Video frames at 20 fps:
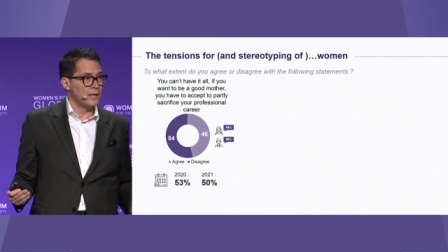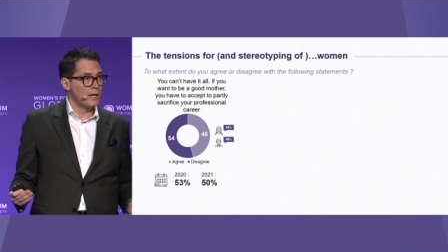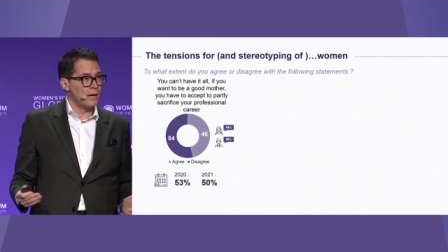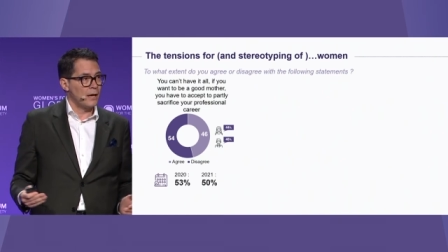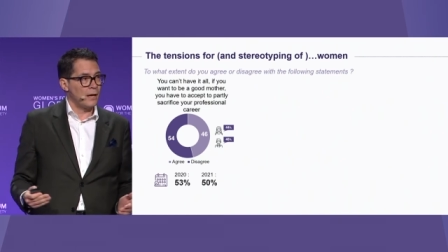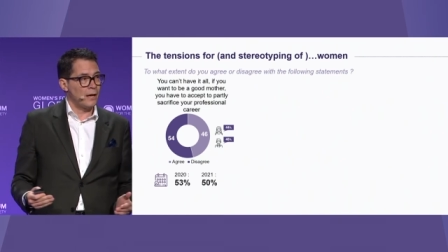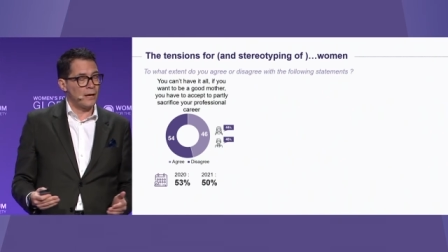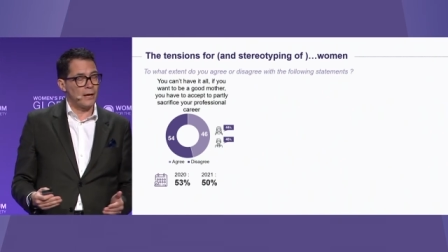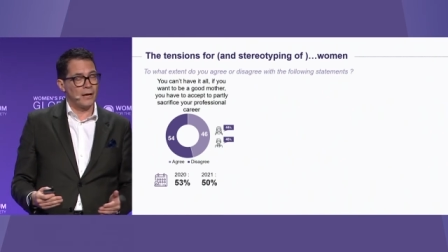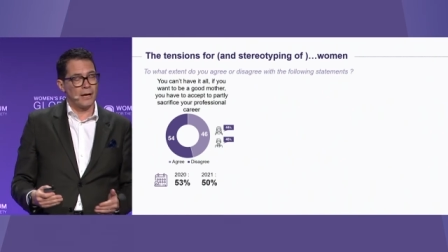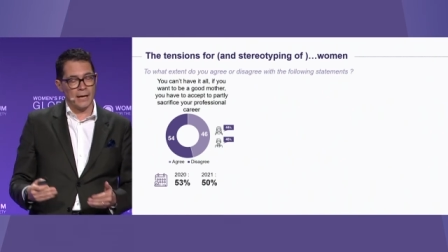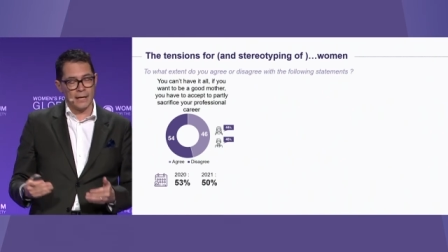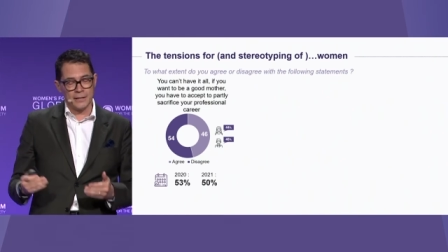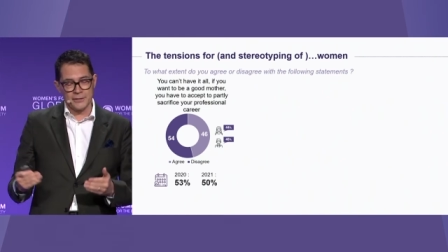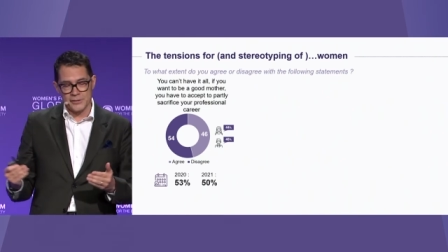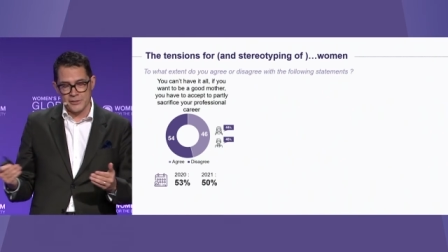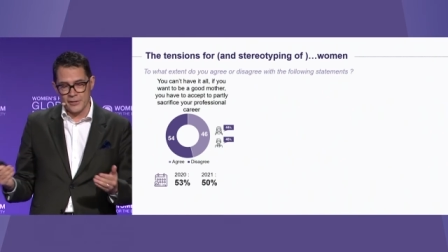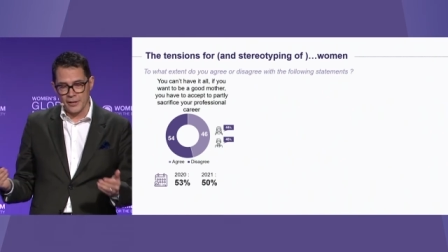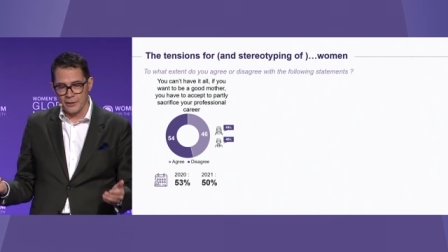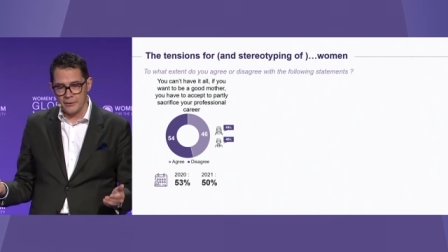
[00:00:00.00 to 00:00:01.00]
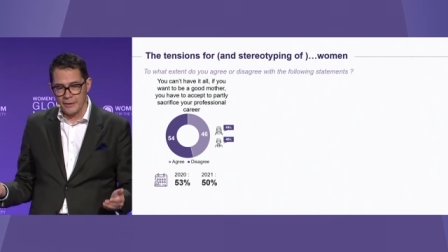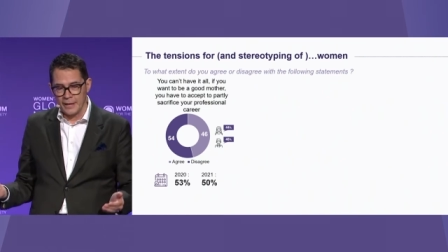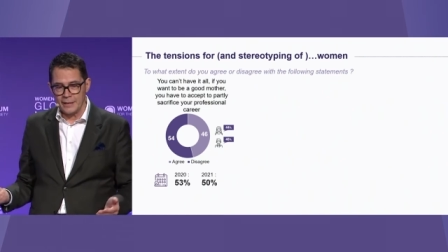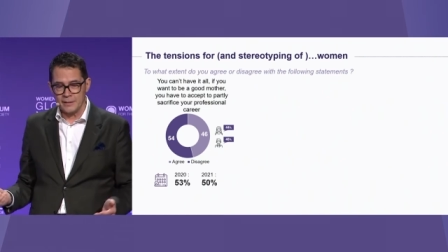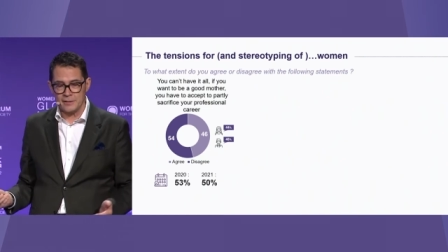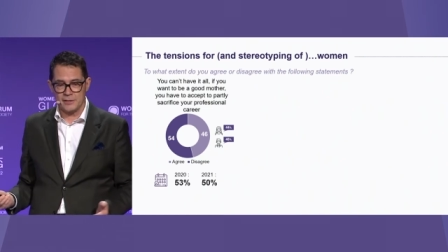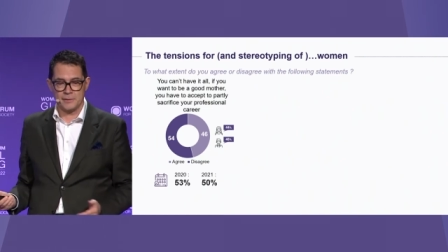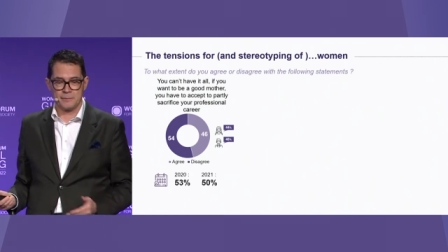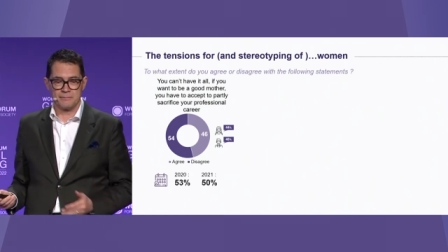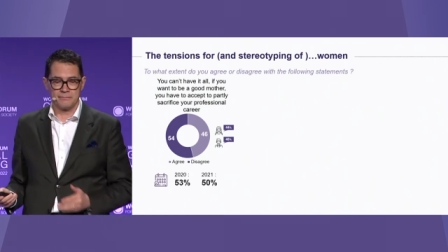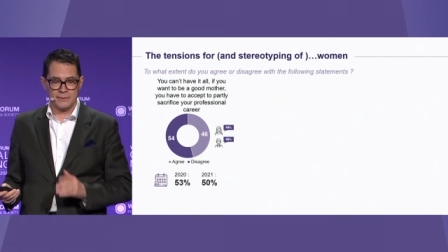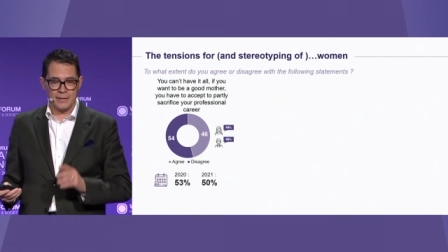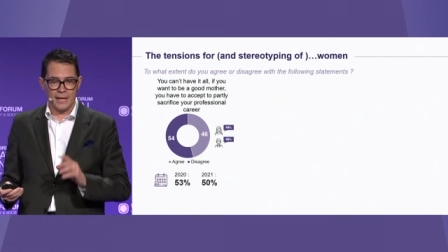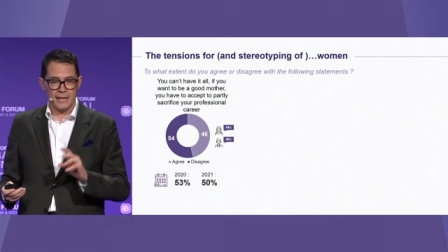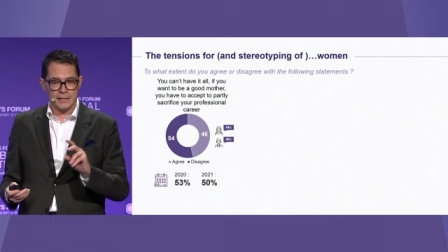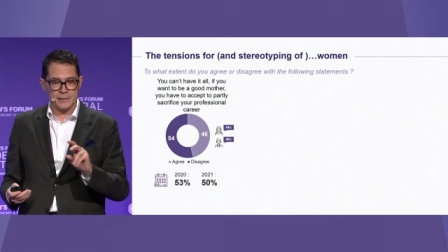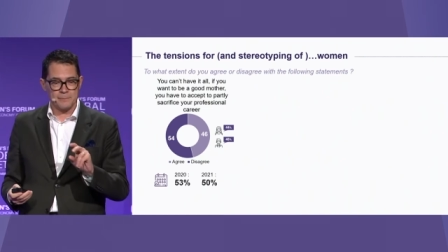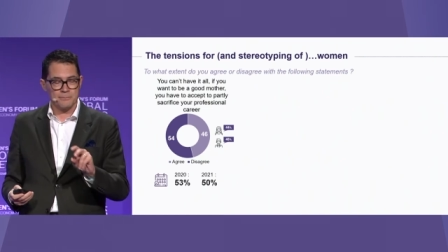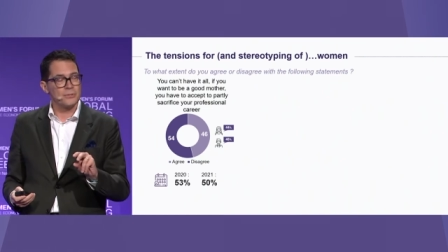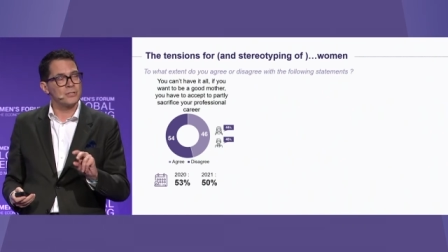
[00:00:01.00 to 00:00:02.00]
And so
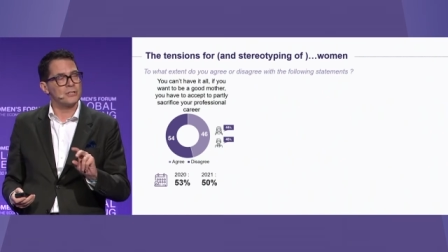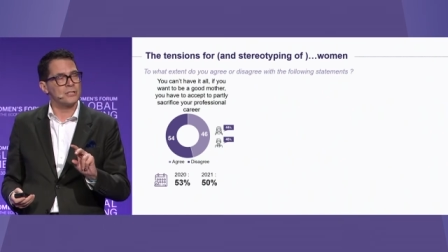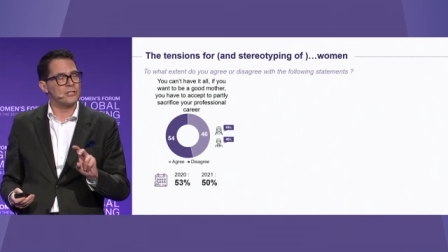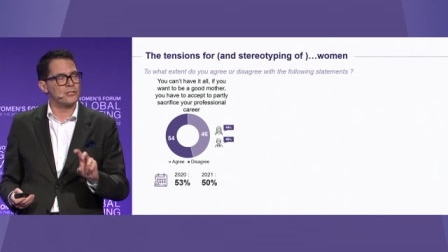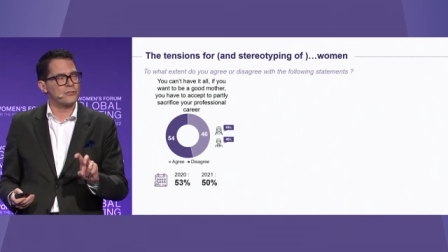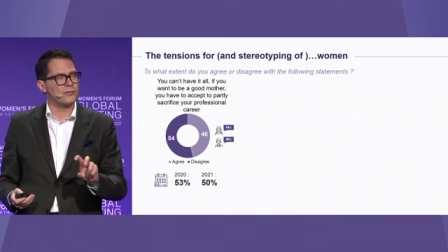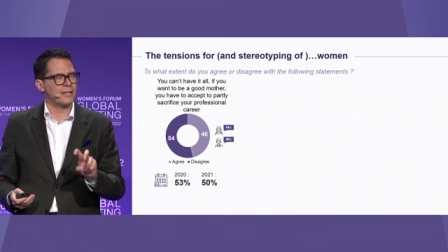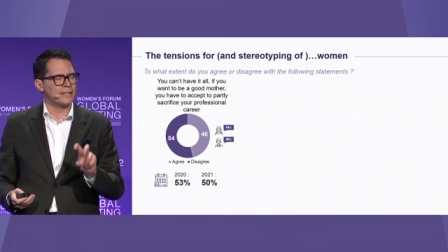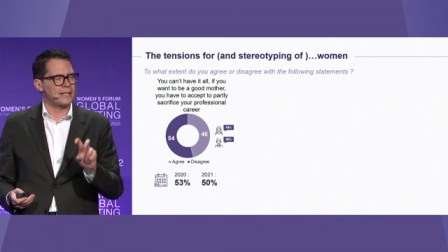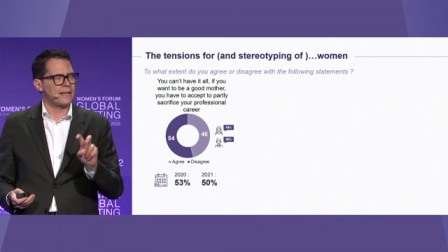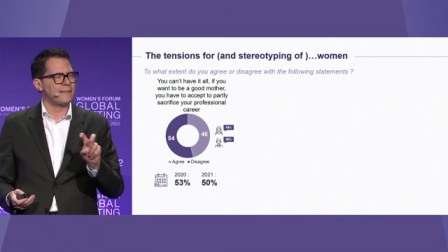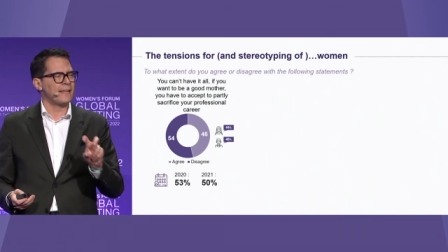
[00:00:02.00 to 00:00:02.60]
that's pretty striking.